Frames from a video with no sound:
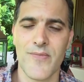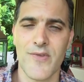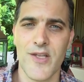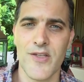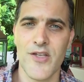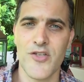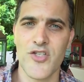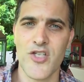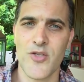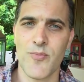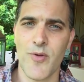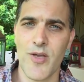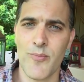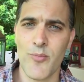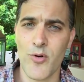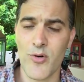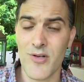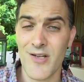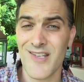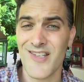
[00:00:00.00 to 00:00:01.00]
indigenous
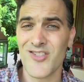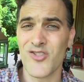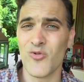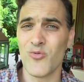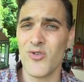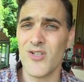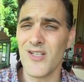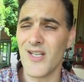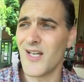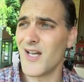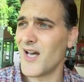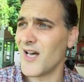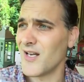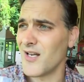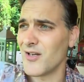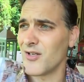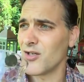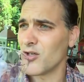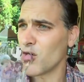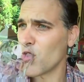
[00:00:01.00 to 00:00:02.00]
people. It's really hot
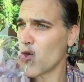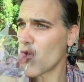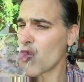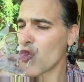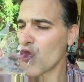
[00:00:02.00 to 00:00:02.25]
out here.